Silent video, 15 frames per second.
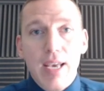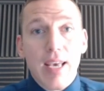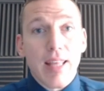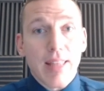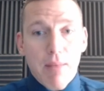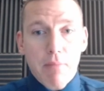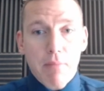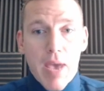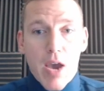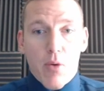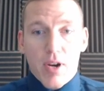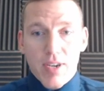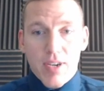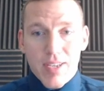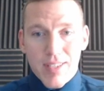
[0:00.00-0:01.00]
That
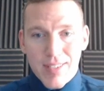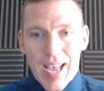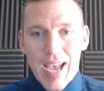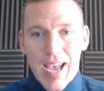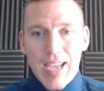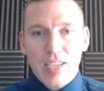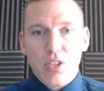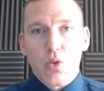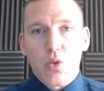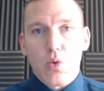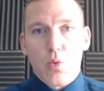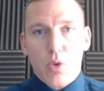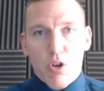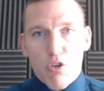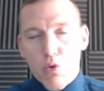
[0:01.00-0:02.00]
malware designed to
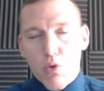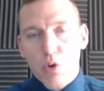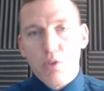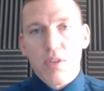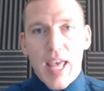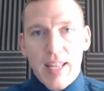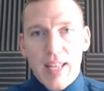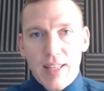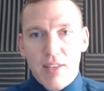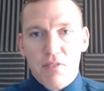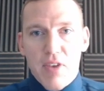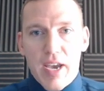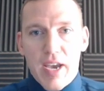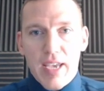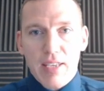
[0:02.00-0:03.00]
recruit that
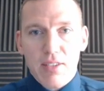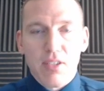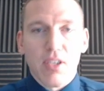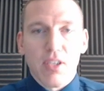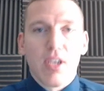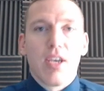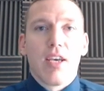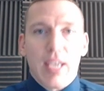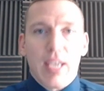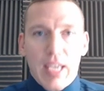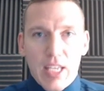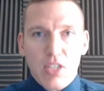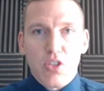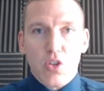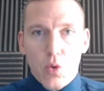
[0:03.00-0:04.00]
device
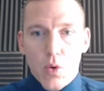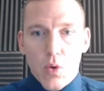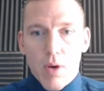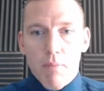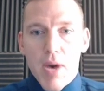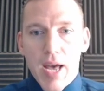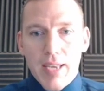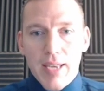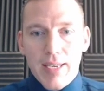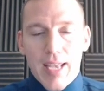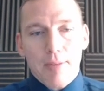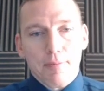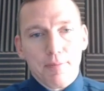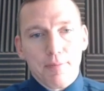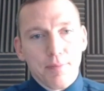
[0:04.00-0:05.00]
into a botnet.
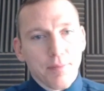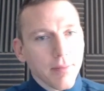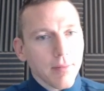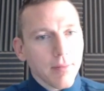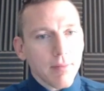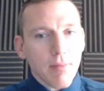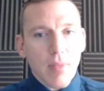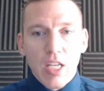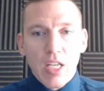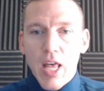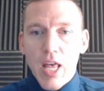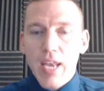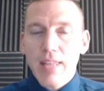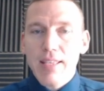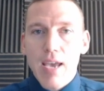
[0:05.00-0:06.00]
A
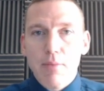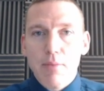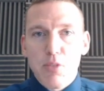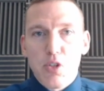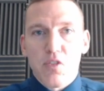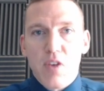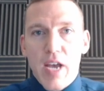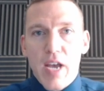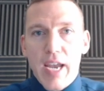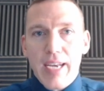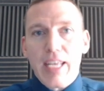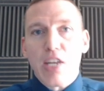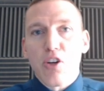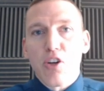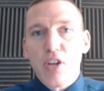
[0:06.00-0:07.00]
lot of times you'll find
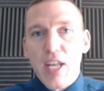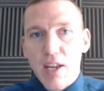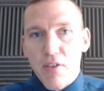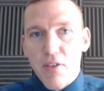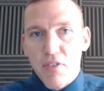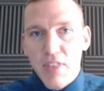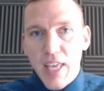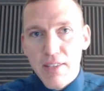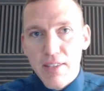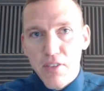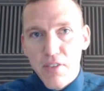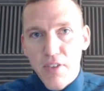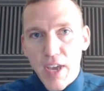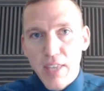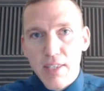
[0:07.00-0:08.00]
Internet of Things
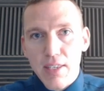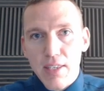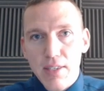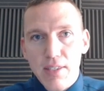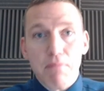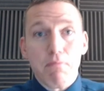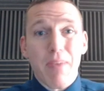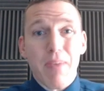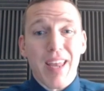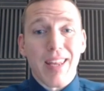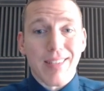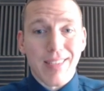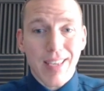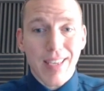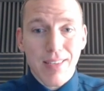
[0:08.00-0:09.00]
devices, embedded
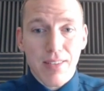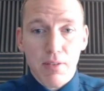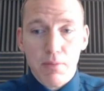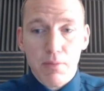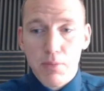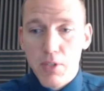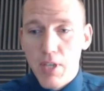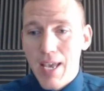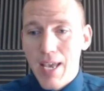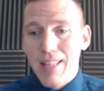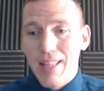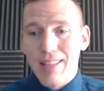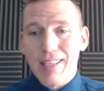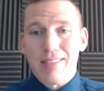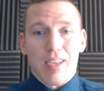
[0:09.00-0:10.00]
systems,
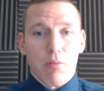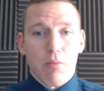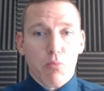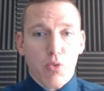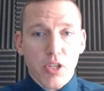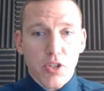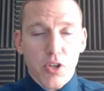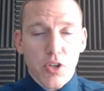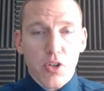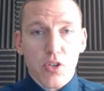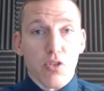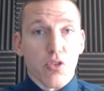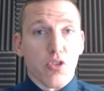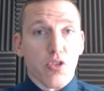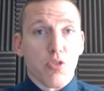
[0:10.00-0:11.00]
things like
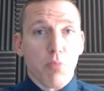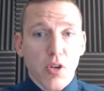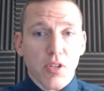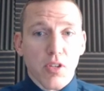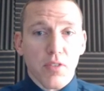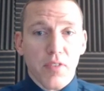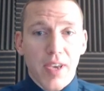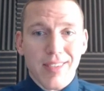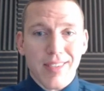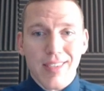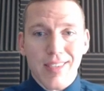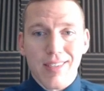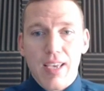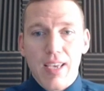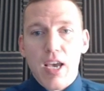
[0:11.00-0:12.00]
printers or smart
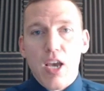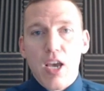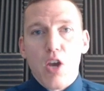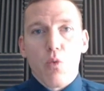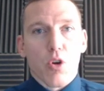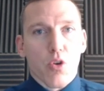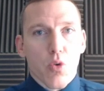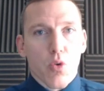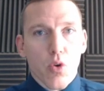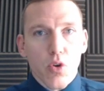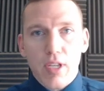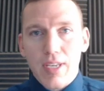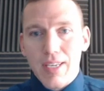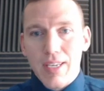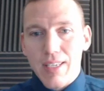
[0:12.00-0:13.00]
devices
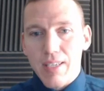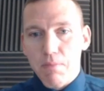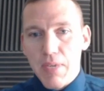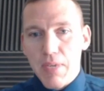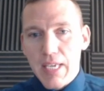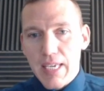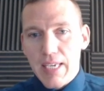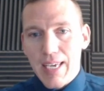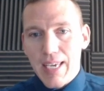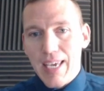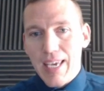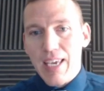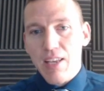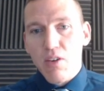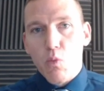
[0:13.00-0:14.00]
recruited to be
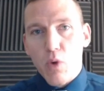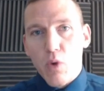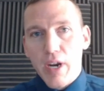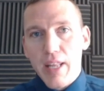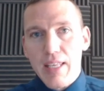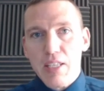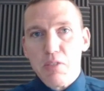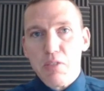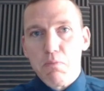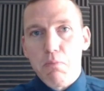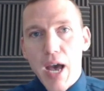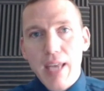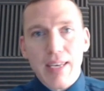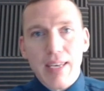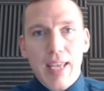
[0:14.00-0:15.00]
in one of these
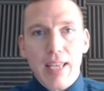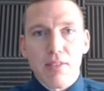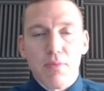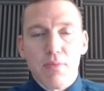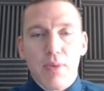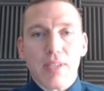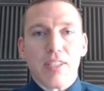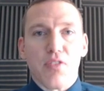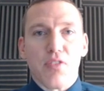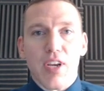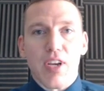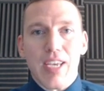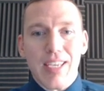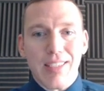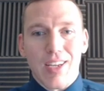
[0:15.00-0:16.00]
botnets because it's very
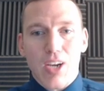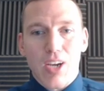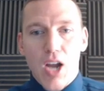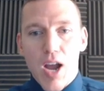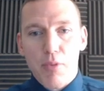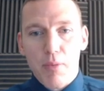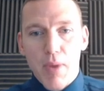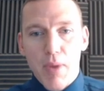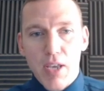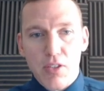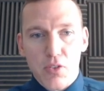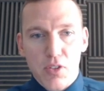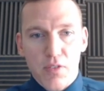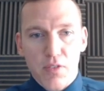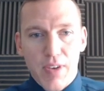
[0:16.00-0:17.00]
easy to compromise
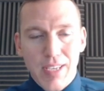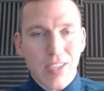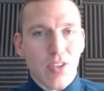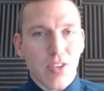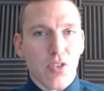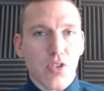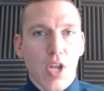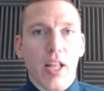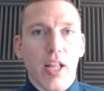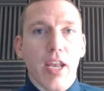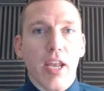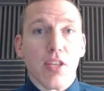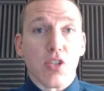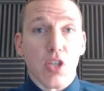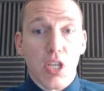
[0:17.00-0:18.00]
those devices. There's not a lot
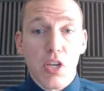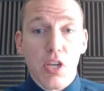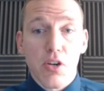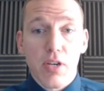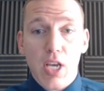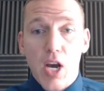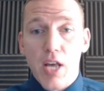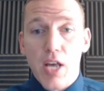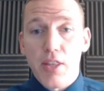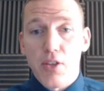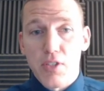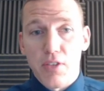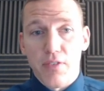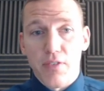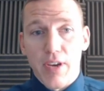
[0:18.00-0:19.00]
of security on those
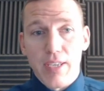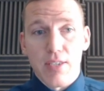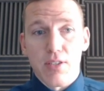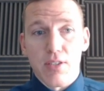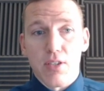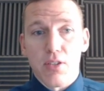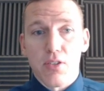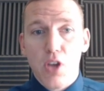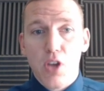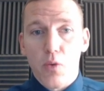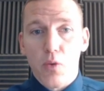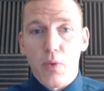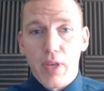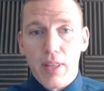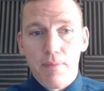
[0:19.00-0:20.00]
devices to start
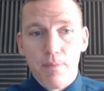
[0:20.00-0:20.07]
with.